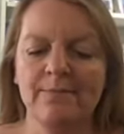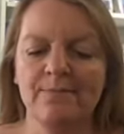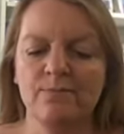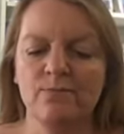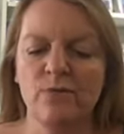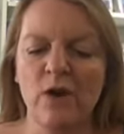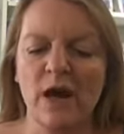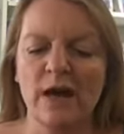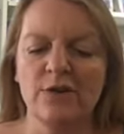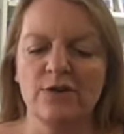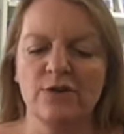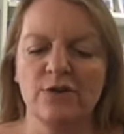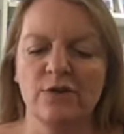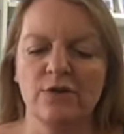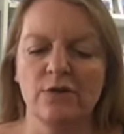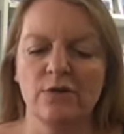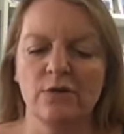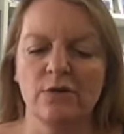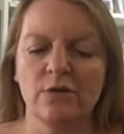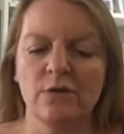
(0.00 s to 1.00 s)
Right.
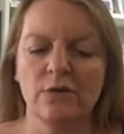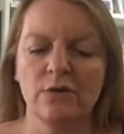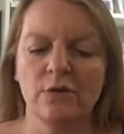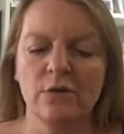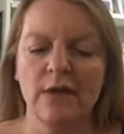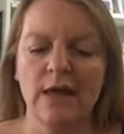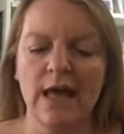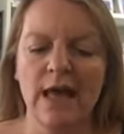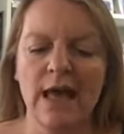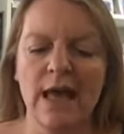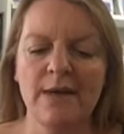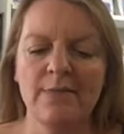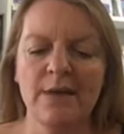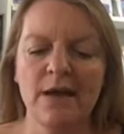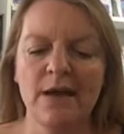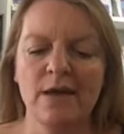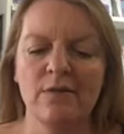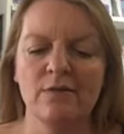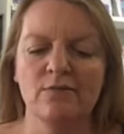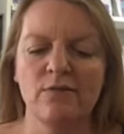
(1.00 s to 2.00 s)

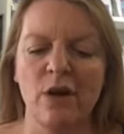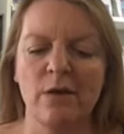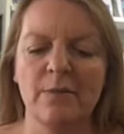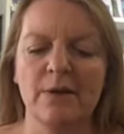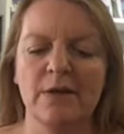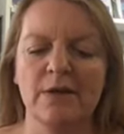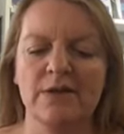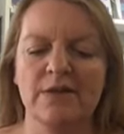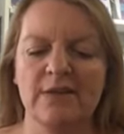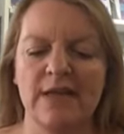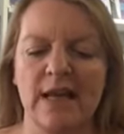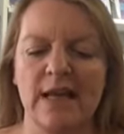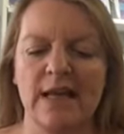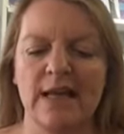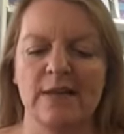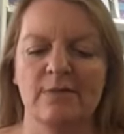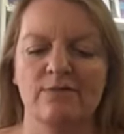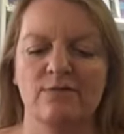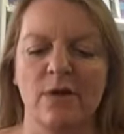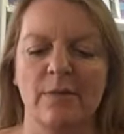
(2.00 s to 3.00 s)
Emma Robert
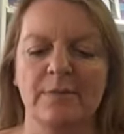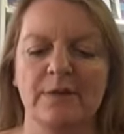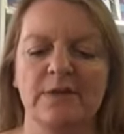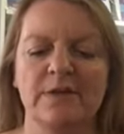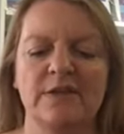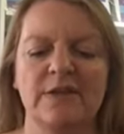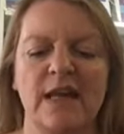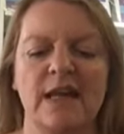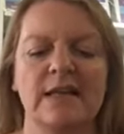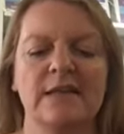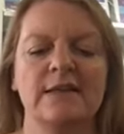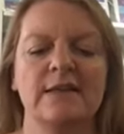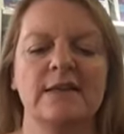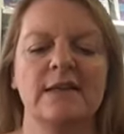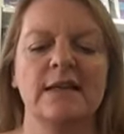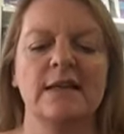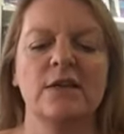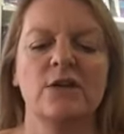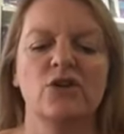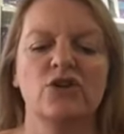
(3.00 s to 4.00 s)
says
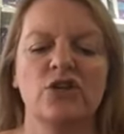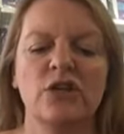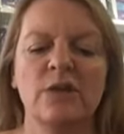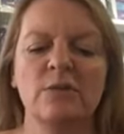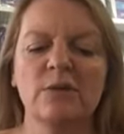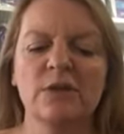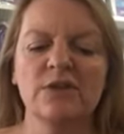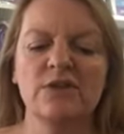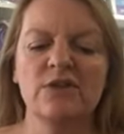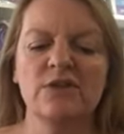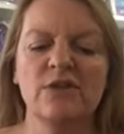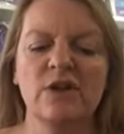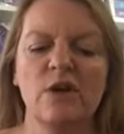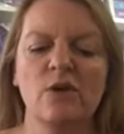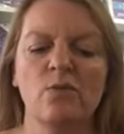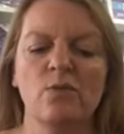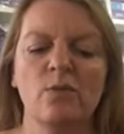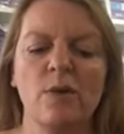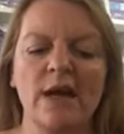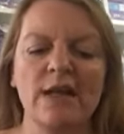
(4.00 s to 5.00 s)
she wants to know
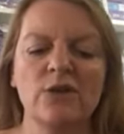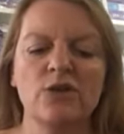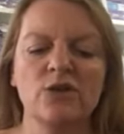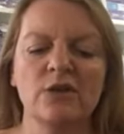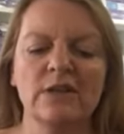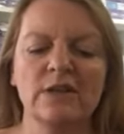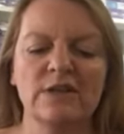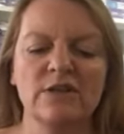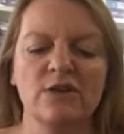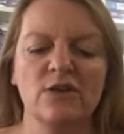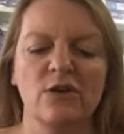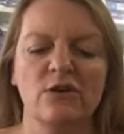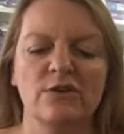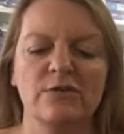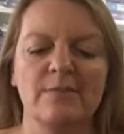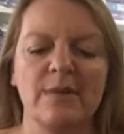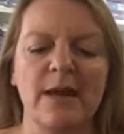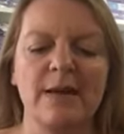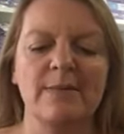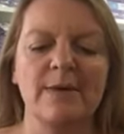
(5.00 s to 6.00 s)
when you can start a
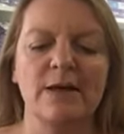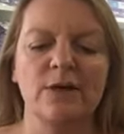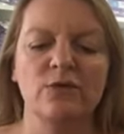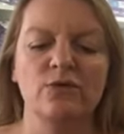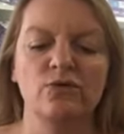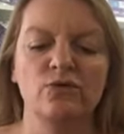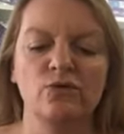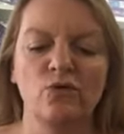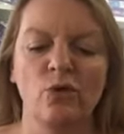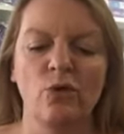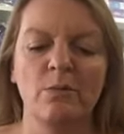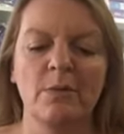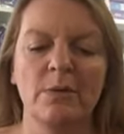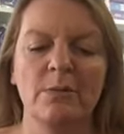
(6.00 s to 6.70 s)
baby on normal